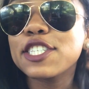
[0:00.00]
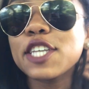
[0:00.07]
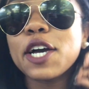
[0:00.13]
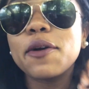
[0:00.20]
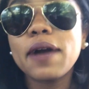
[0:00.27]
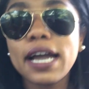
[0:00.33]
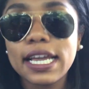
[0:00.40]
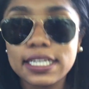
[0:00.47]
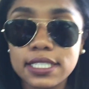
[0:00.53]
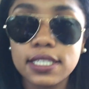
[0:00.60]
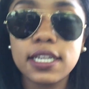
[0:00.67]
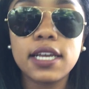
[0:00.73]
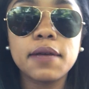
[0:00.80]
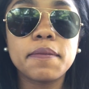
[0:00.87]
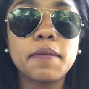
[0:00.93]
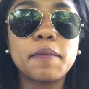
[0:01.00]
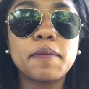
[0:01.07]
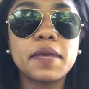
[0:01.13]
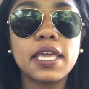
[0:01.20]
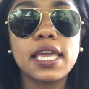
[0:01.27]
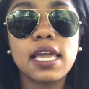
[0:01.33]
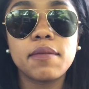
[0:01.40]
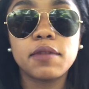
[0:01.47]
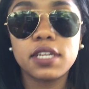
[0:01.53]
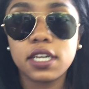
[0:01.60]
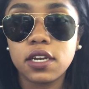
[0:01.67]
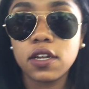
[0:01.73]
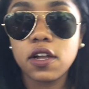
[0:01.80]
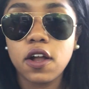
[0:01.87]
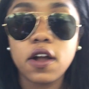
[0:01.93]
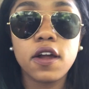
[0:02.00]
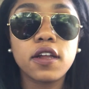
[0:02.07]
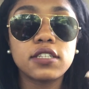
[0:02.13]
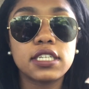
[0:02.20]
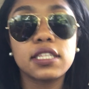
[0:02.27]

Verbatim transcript: so I ended up being able to get a card.